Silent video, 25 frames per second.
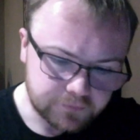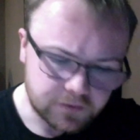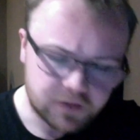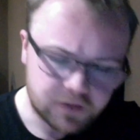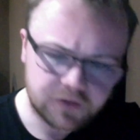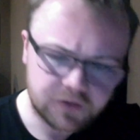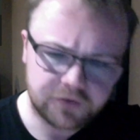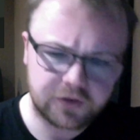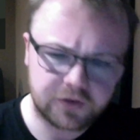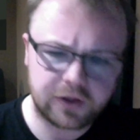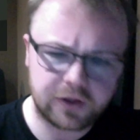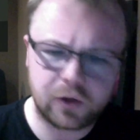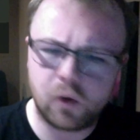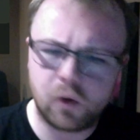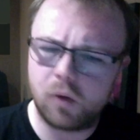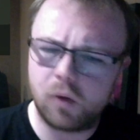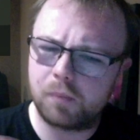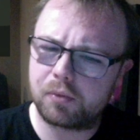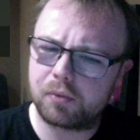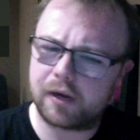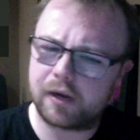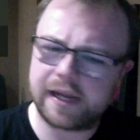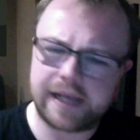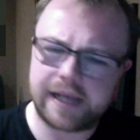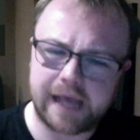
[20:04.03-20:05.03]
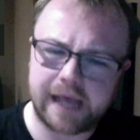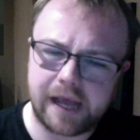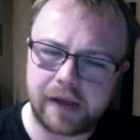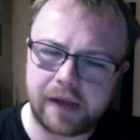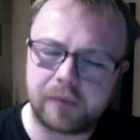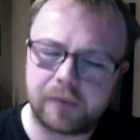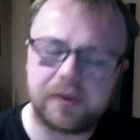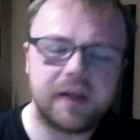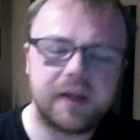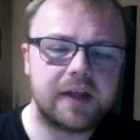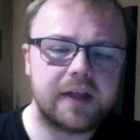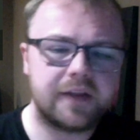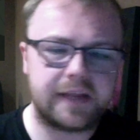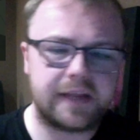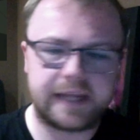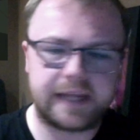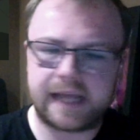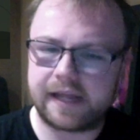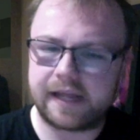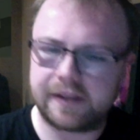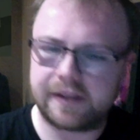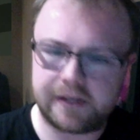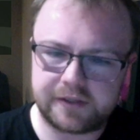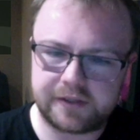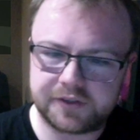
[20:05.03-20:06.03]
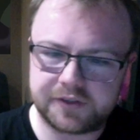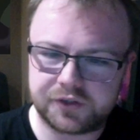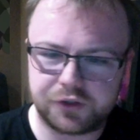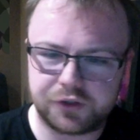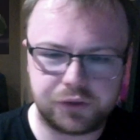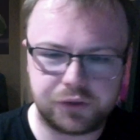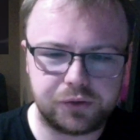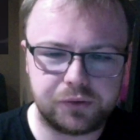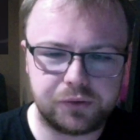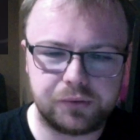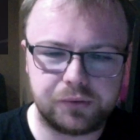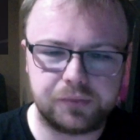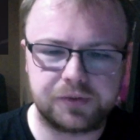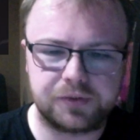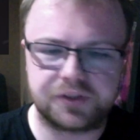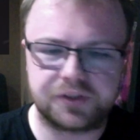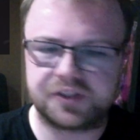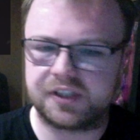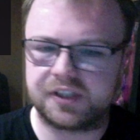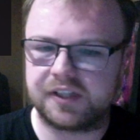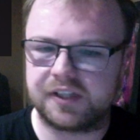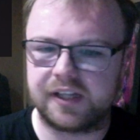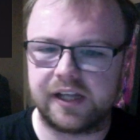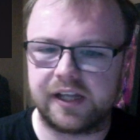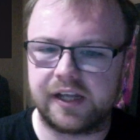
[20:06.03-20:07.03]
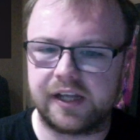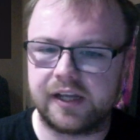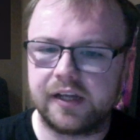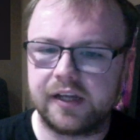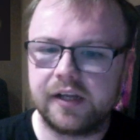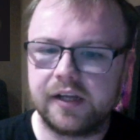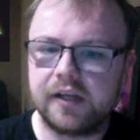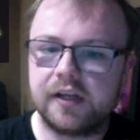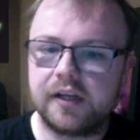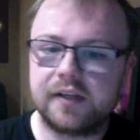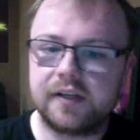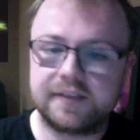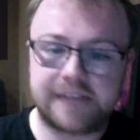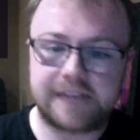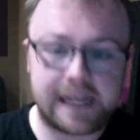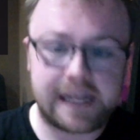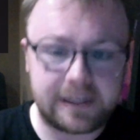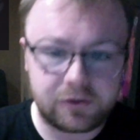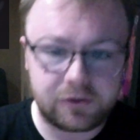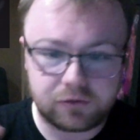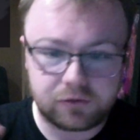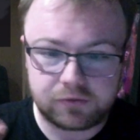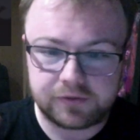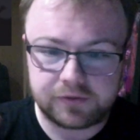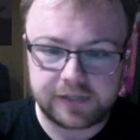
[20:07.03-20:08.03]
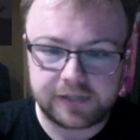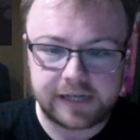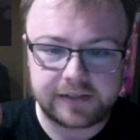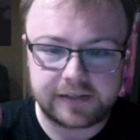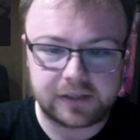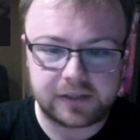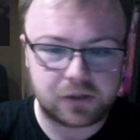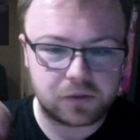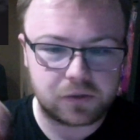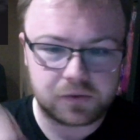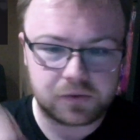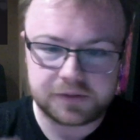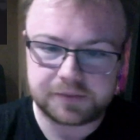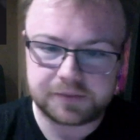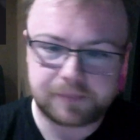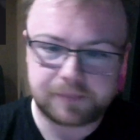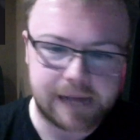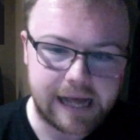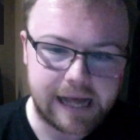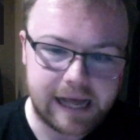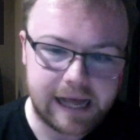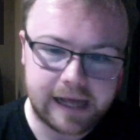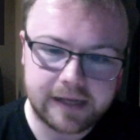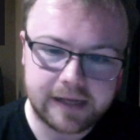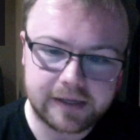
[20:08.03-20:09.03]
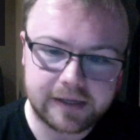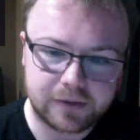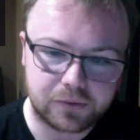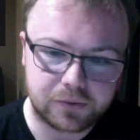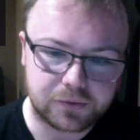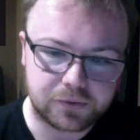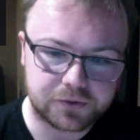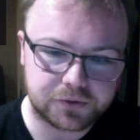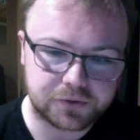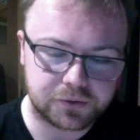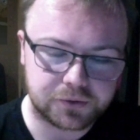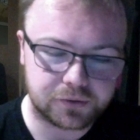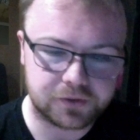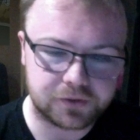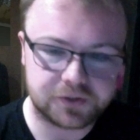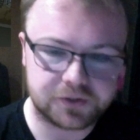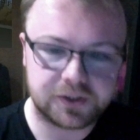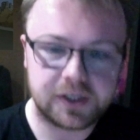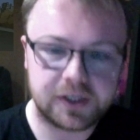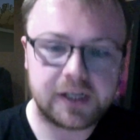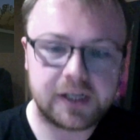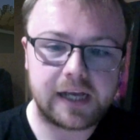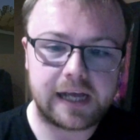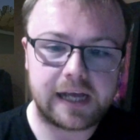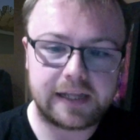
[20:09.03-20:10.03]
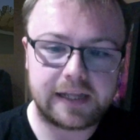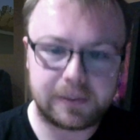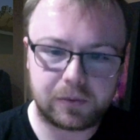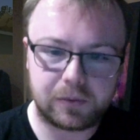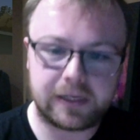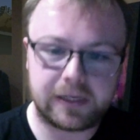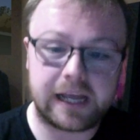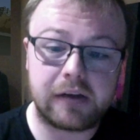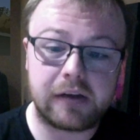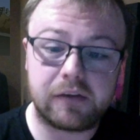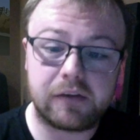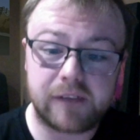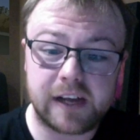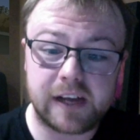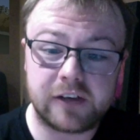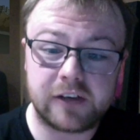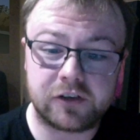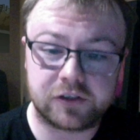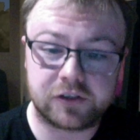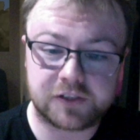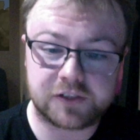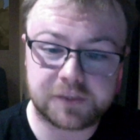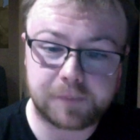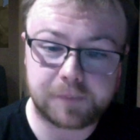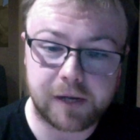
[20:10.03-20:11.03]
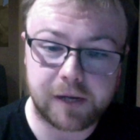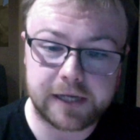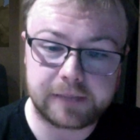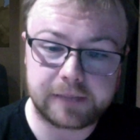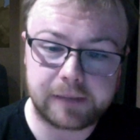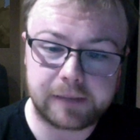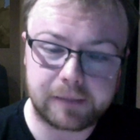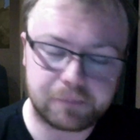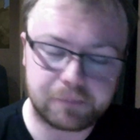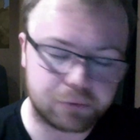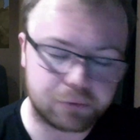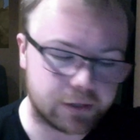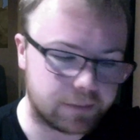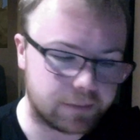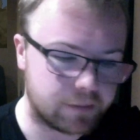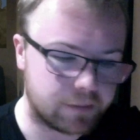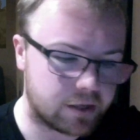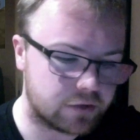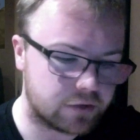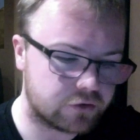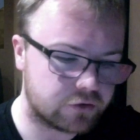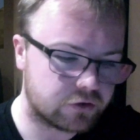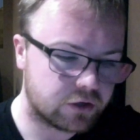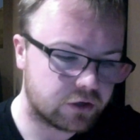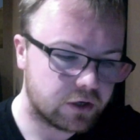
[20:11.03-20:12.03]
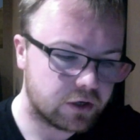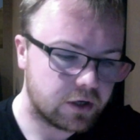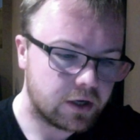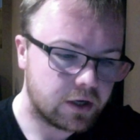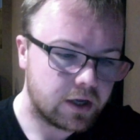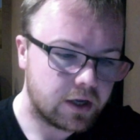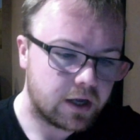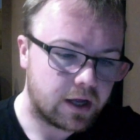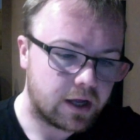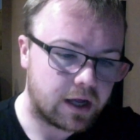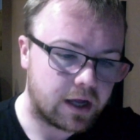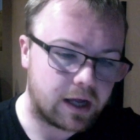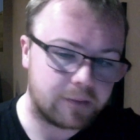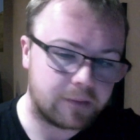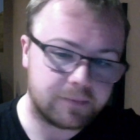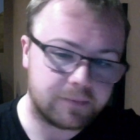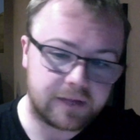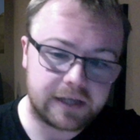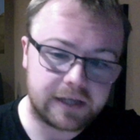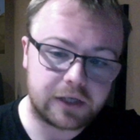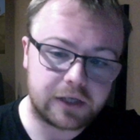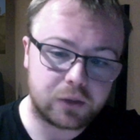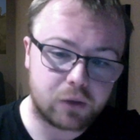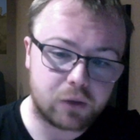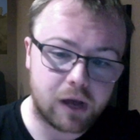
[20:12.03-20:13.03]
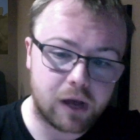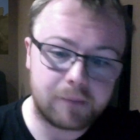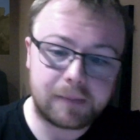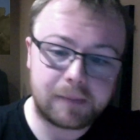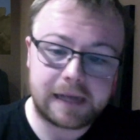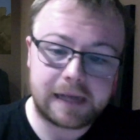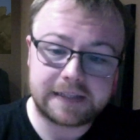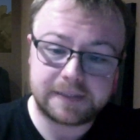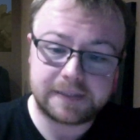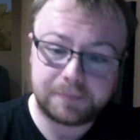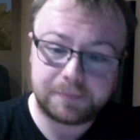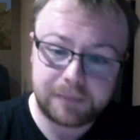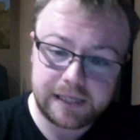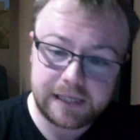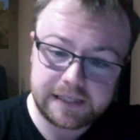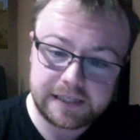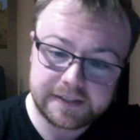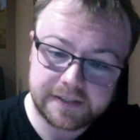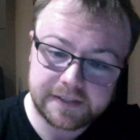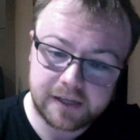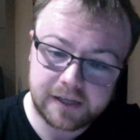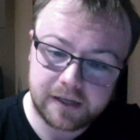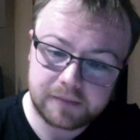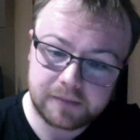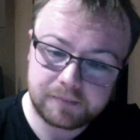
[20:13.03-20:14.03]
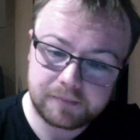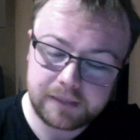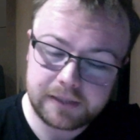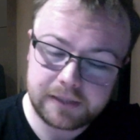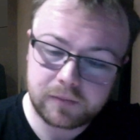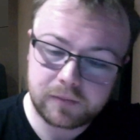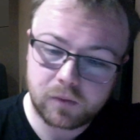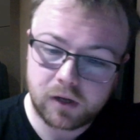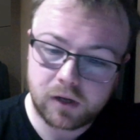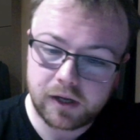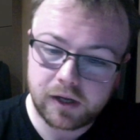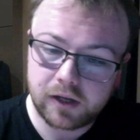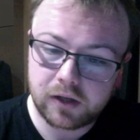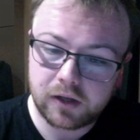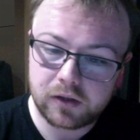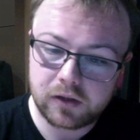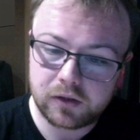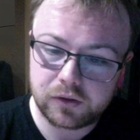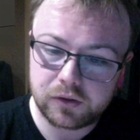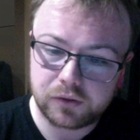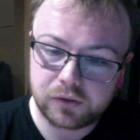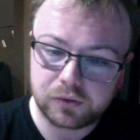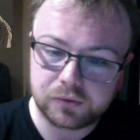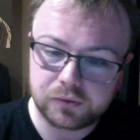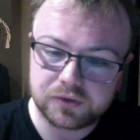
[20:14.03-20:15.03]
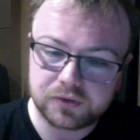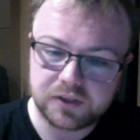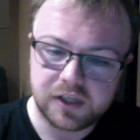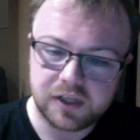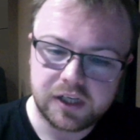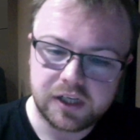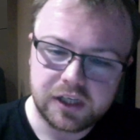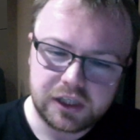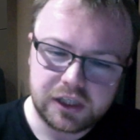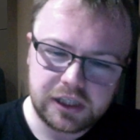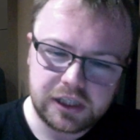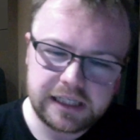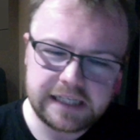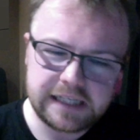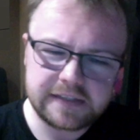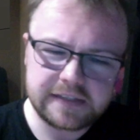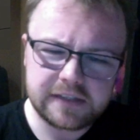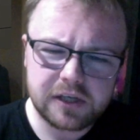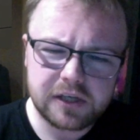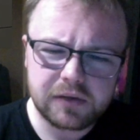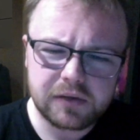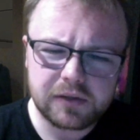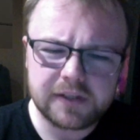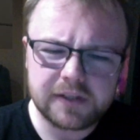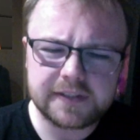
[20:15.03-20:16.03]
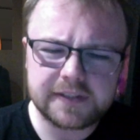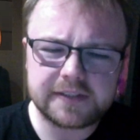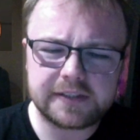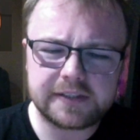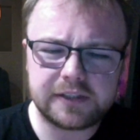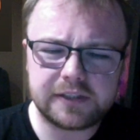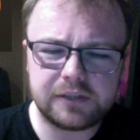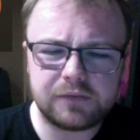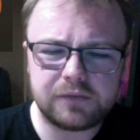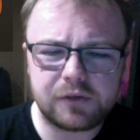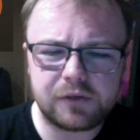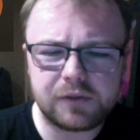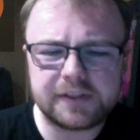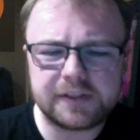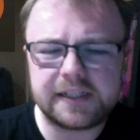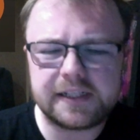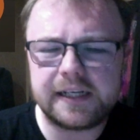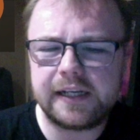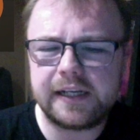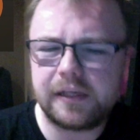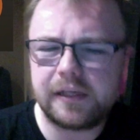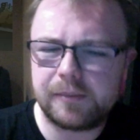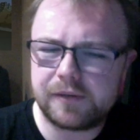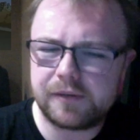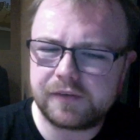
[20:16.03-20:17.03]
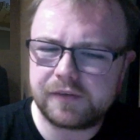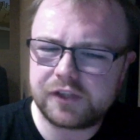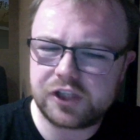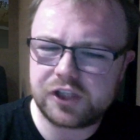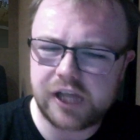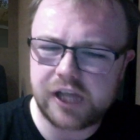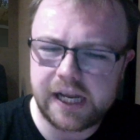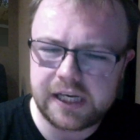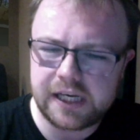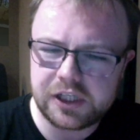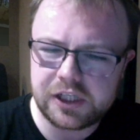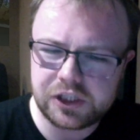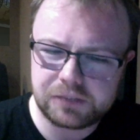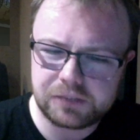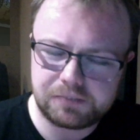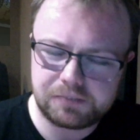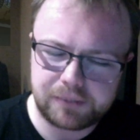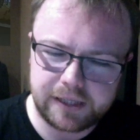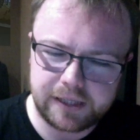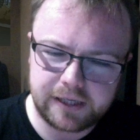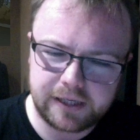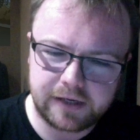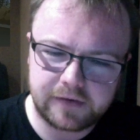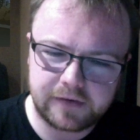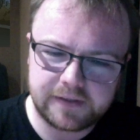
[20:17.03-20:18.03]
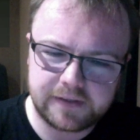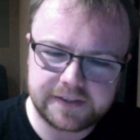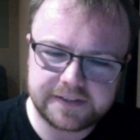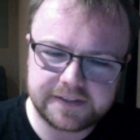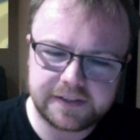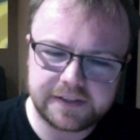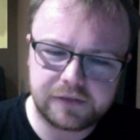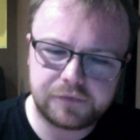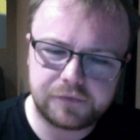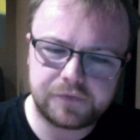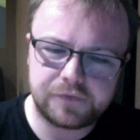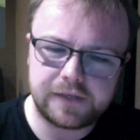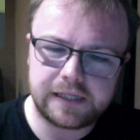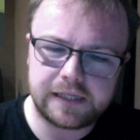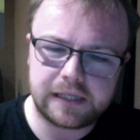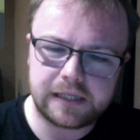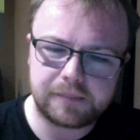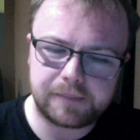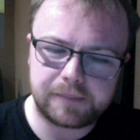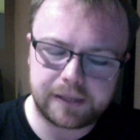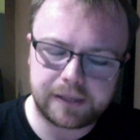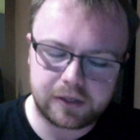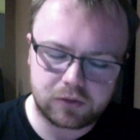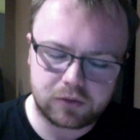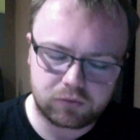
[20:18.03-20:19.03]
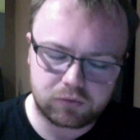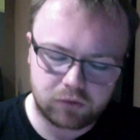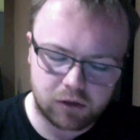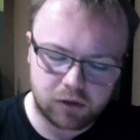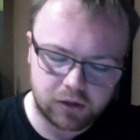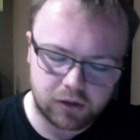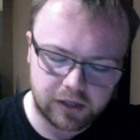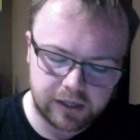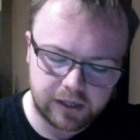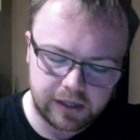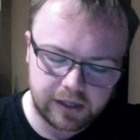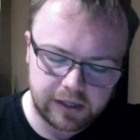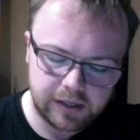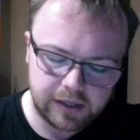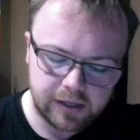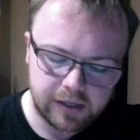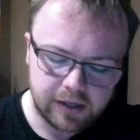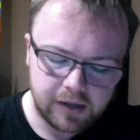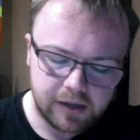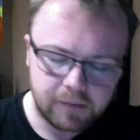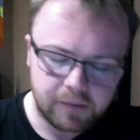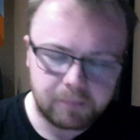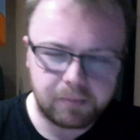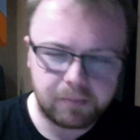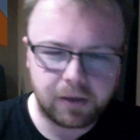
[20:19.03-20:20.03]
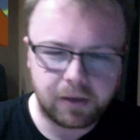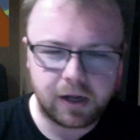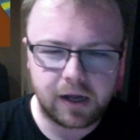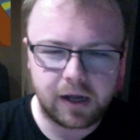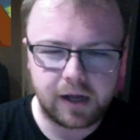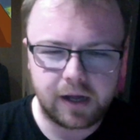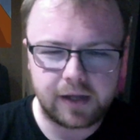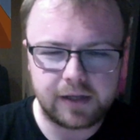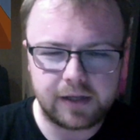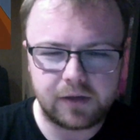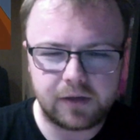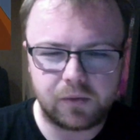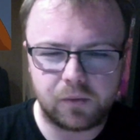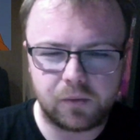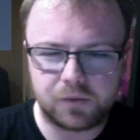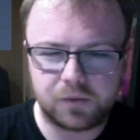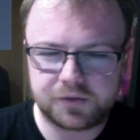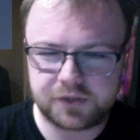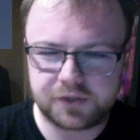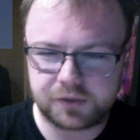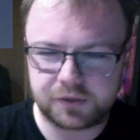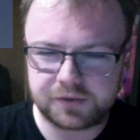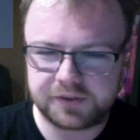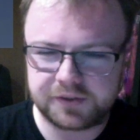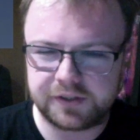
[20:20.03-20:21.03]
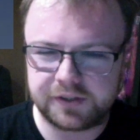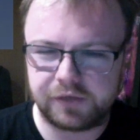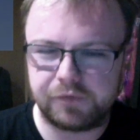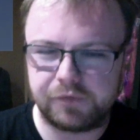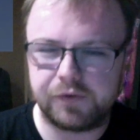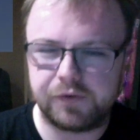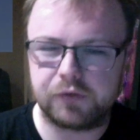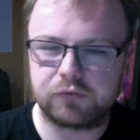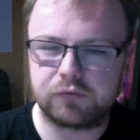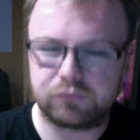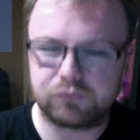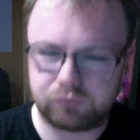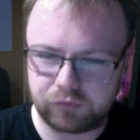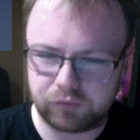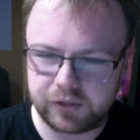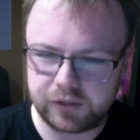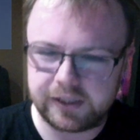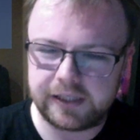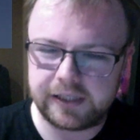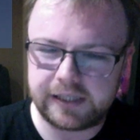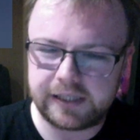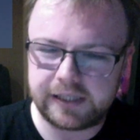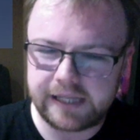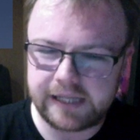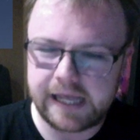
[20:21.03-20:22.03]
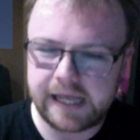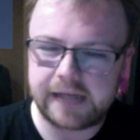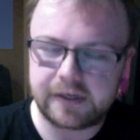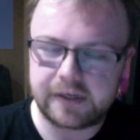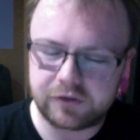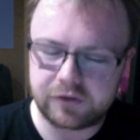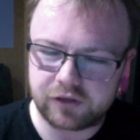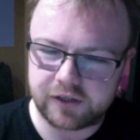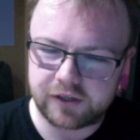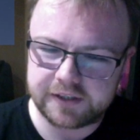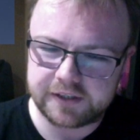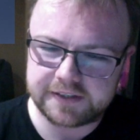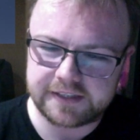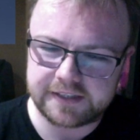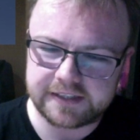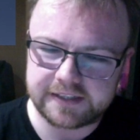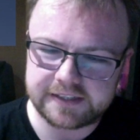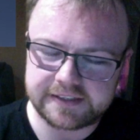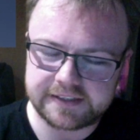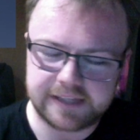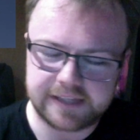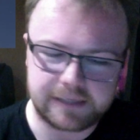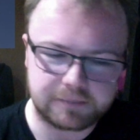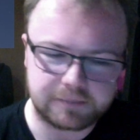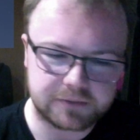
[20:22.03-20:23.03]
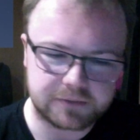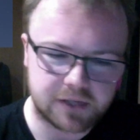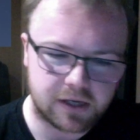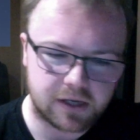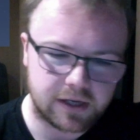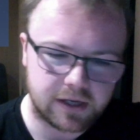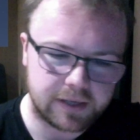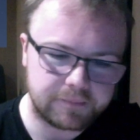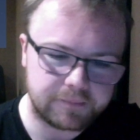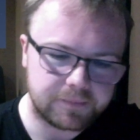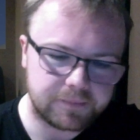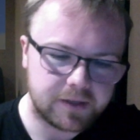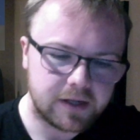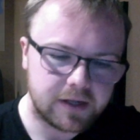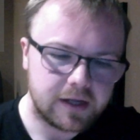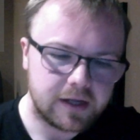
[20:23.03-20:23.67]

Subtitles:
So they all break out, they get their suits, and they're tentacles back and all sorts, and they want to get revenge on Spider-Man pretty much. Then you cut back to Peter, meanwhile, you've noticed a little bit of a change in Peter. He's still feeling a bit groggy, but also still feels really energized at the same time.